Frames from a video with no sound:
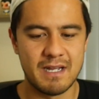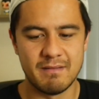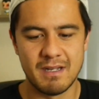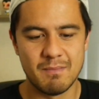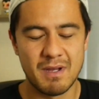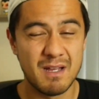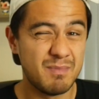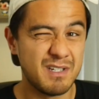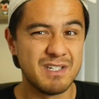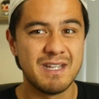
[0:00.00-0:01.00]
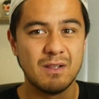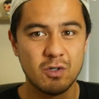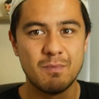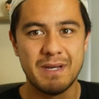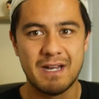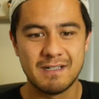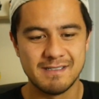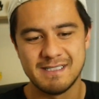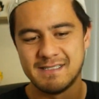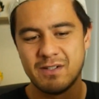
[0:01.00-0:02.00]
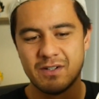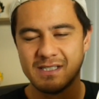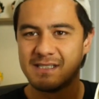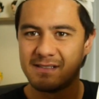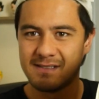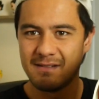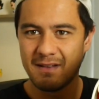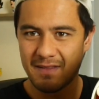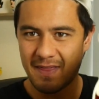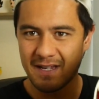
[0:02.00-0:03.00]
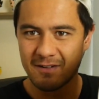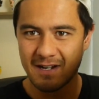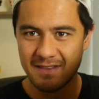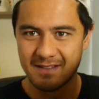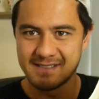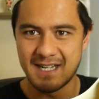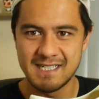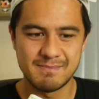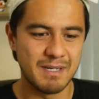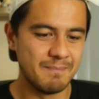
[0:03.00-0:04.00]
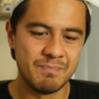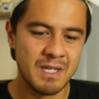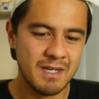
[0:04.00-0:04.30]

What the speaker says: And in my opinion, they look better because they're not as thick around the sides, but